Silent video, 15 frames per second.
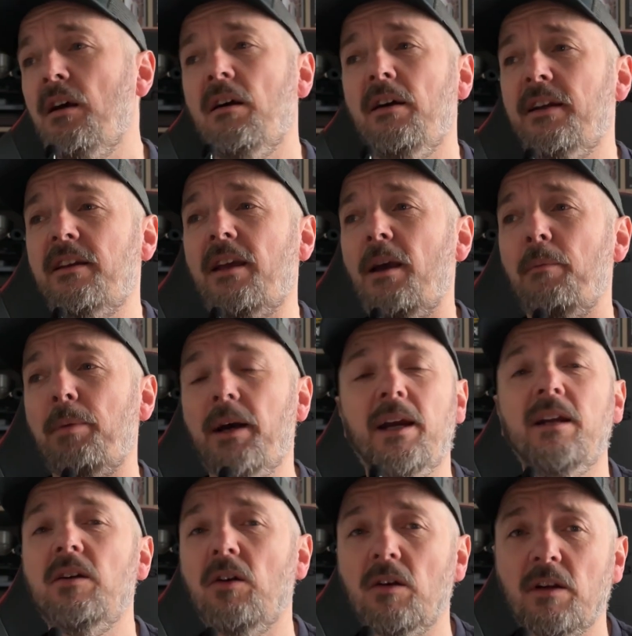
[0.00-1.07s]
I'd get
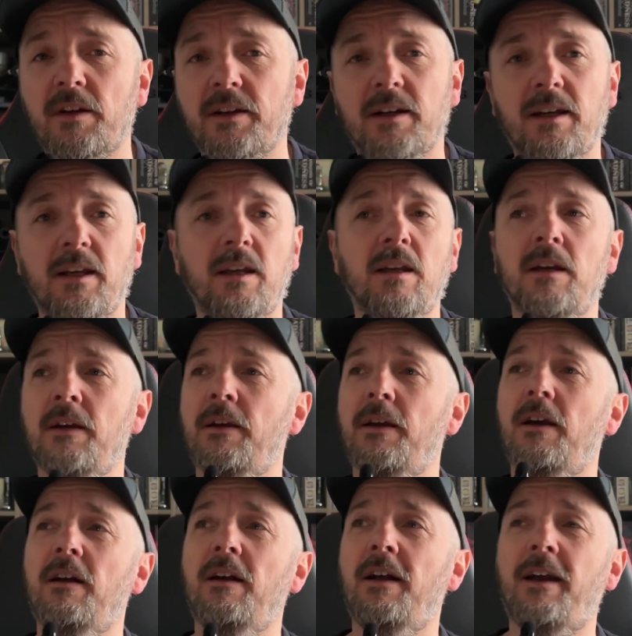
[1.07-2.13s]
paid holiday,
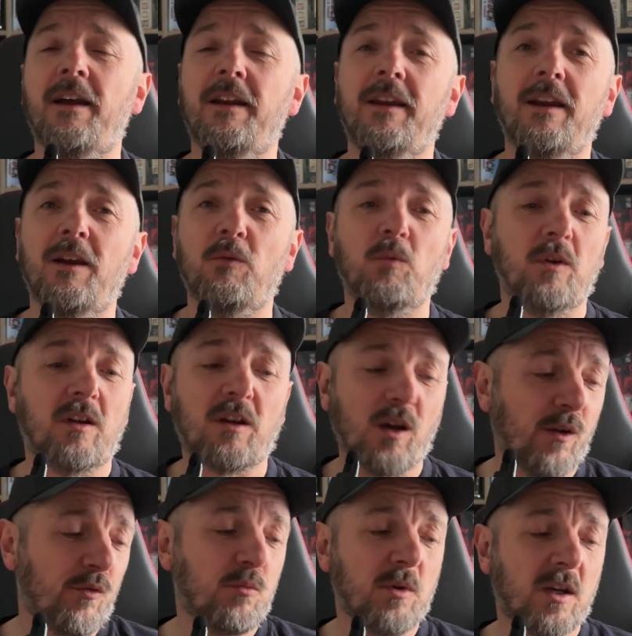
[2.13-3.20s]
and it would
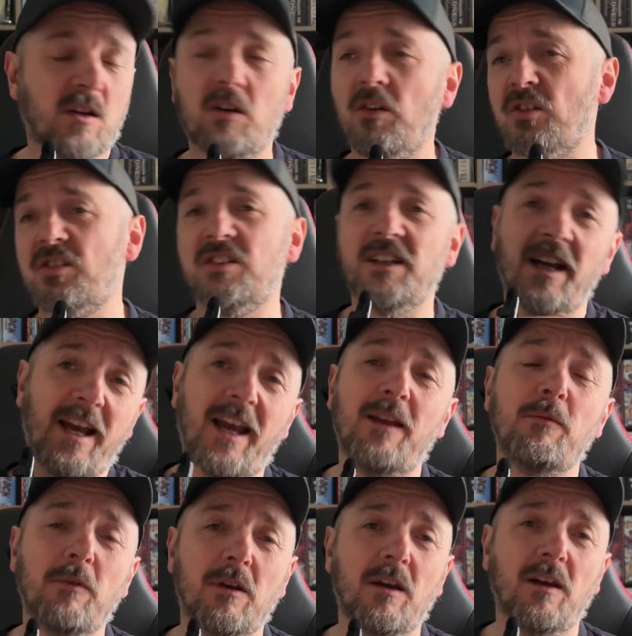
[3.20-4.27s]
cover my costs
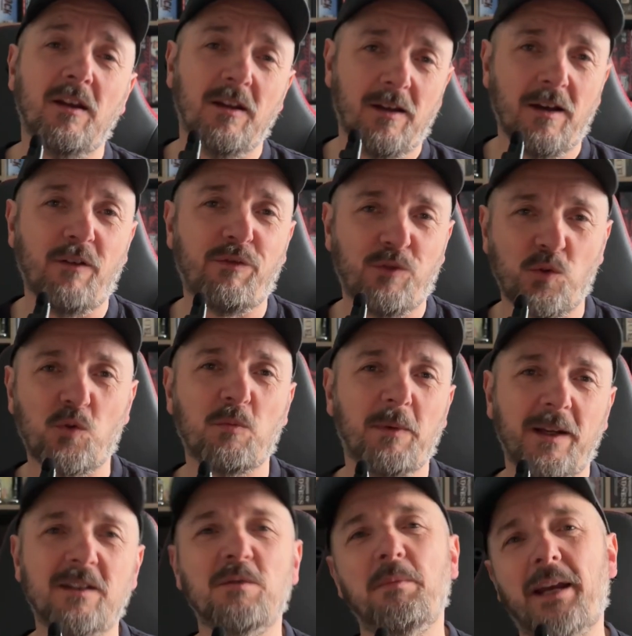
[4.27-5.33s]
and afford me
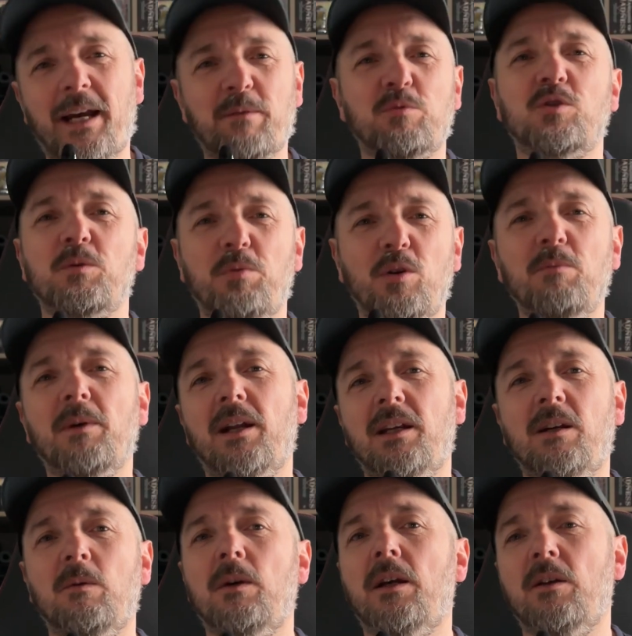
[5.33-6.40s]
to be able to put money
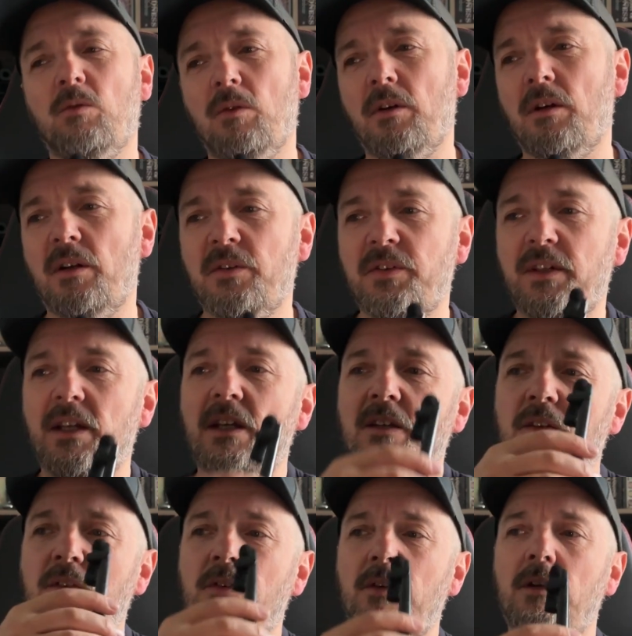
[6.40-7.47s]
away and all of those
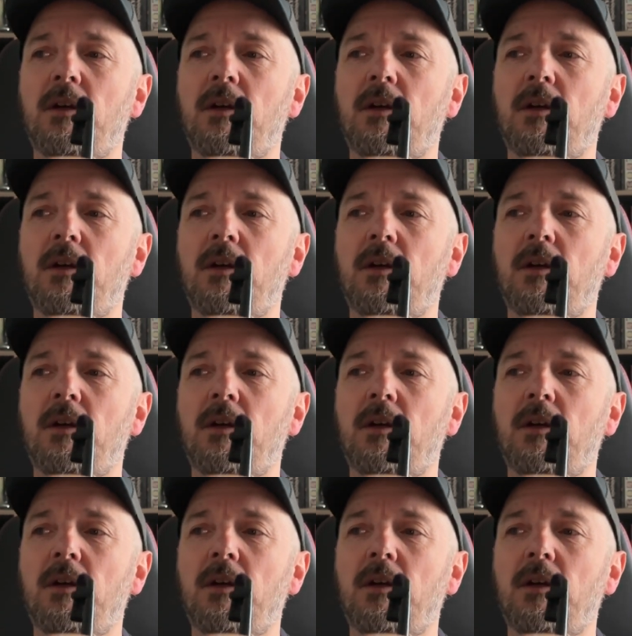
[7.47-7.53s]
things.